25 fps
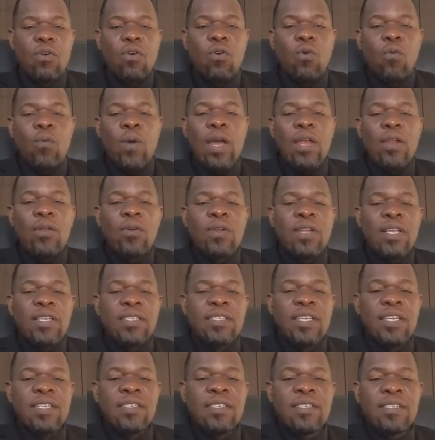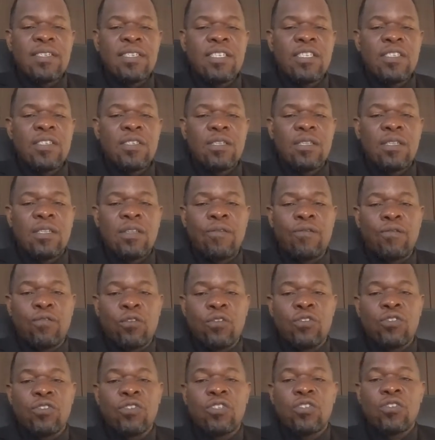While understanding the
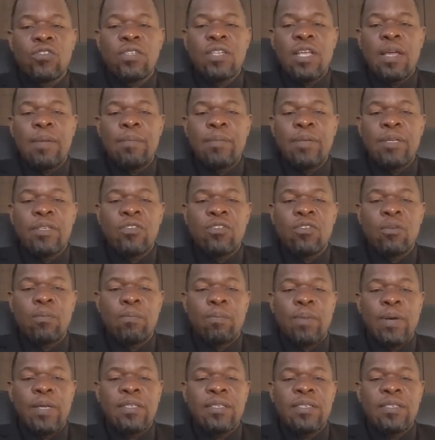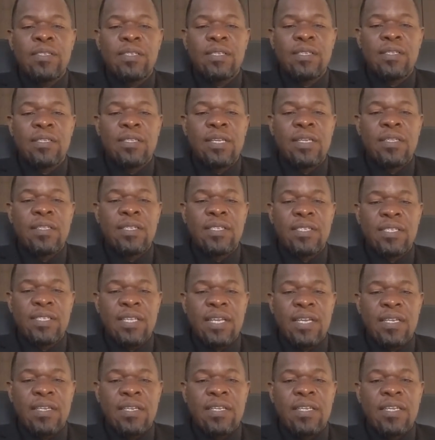frustration that makes some parties take this
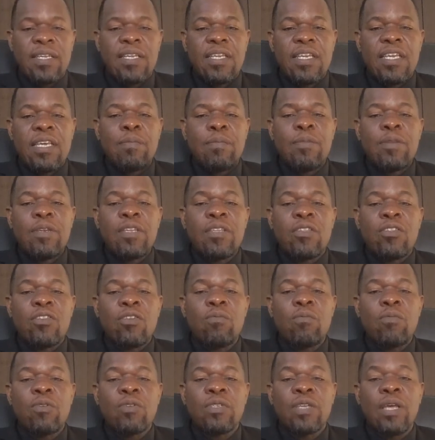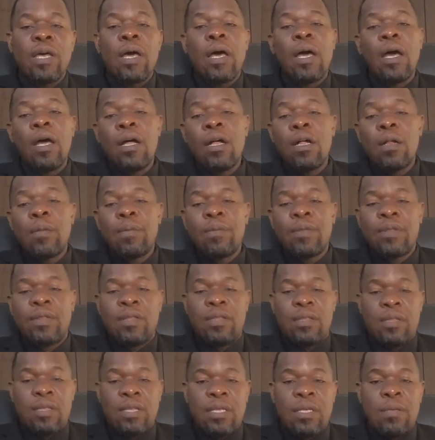stand, a mediator must help
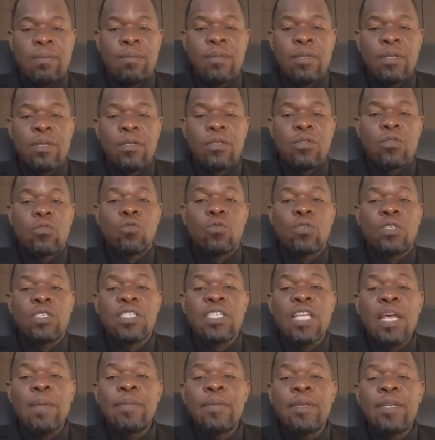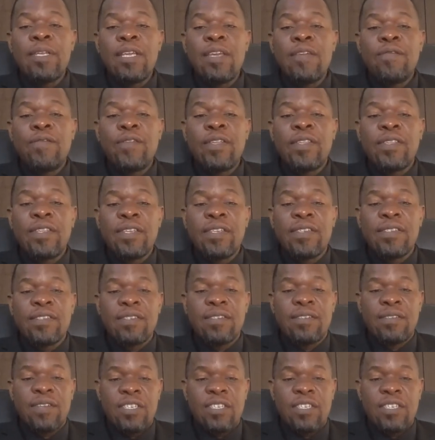them to determine if it is